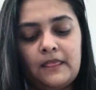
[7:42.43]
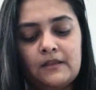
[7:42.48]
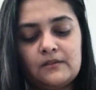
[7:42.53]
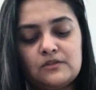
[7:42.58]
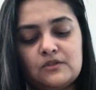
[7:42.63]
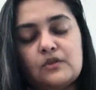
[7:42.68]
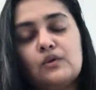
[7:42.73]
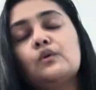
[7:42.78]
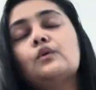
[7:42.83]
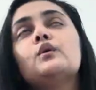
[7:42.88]

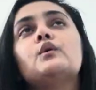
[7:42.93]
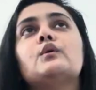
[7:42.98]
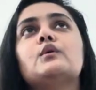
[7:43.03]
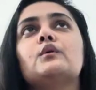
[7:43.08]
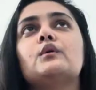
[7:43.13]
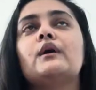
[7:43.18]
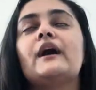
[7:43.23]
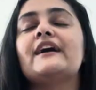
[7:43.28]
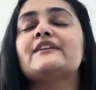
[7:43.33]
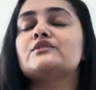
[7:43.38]

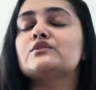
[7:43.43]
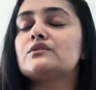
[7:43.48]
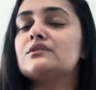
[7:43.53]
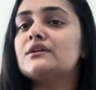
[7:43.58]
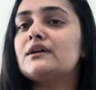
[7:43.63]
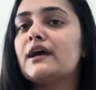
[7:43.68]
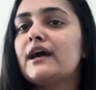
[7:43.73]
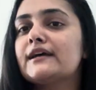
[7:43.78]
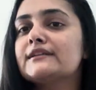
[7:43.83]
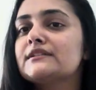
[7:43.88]
So
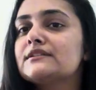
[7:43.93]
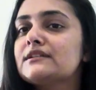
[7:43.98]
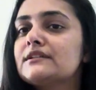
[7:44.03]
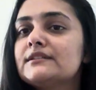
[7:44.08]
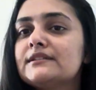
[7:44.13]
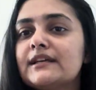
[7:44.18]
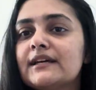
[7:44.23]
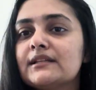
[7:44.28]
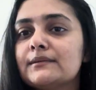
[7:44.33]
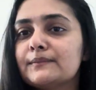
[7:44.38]
actually I
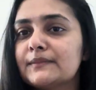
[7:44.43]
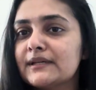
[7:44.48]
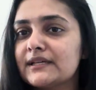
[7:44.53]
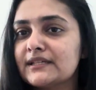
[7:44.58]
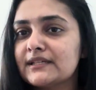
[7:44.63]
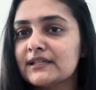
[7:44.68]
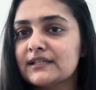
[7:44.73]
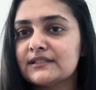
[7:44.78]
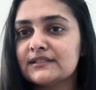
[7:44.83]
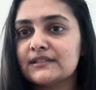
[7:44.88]
didn't get
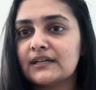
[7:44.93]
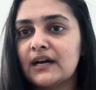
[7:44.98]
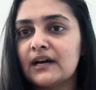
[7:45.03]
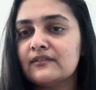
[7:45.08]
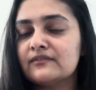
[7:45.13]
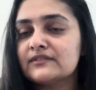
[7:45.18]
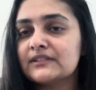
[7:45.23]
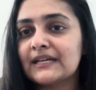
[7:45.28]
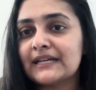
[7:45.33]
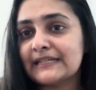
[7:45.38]
periods
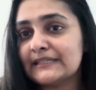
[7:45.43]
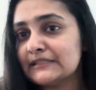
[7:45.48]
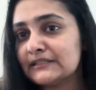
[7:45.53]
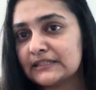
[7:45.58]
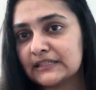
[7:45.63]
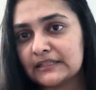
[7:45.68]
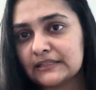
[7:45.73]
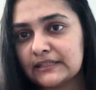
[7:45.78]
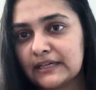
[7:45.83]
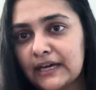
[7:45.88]
after I
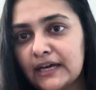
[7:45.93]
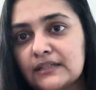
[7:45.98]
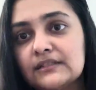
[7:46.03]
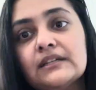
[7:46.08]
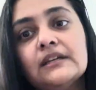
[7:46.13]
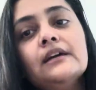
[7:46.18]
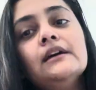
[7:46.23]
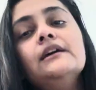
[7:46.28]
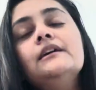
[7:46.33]
drink that.